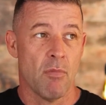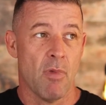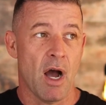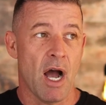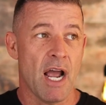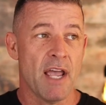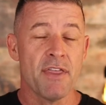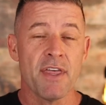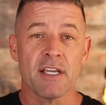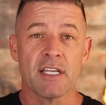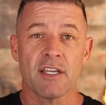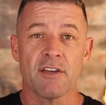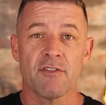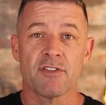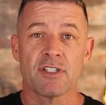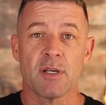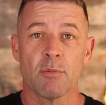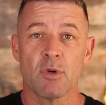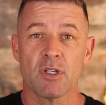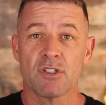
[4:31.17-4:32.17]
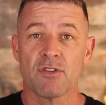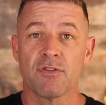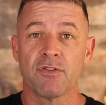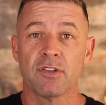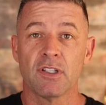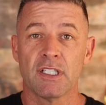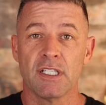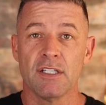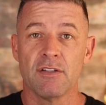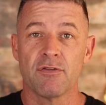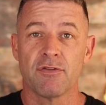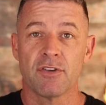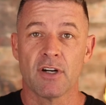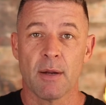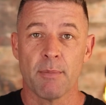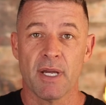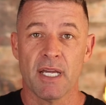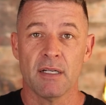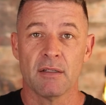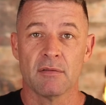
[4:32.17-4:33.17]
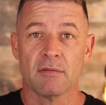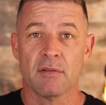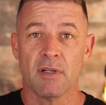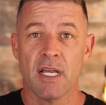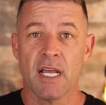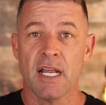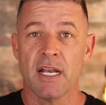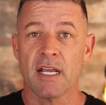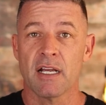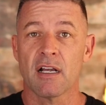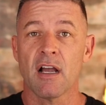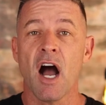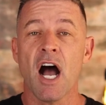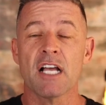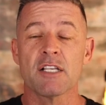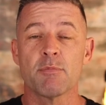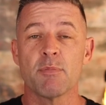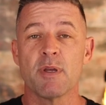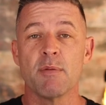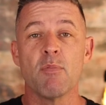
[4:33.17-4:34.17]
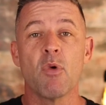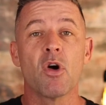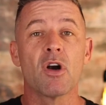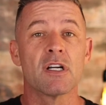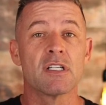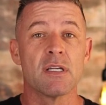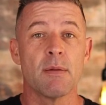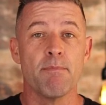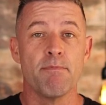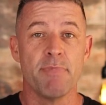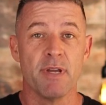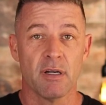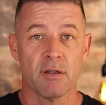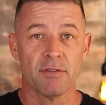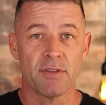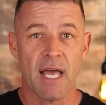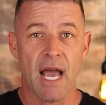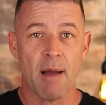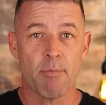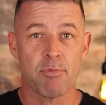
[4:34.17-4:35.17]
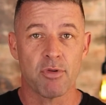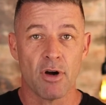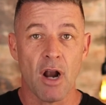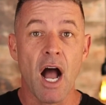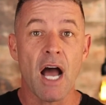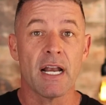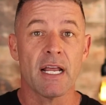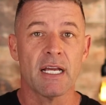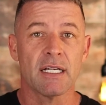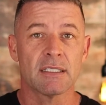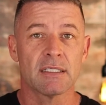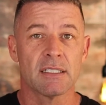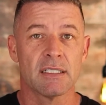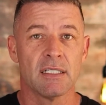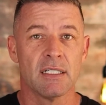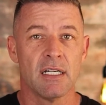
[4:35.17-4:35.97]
I think if someone's fleeing from it and it cost me more to build that product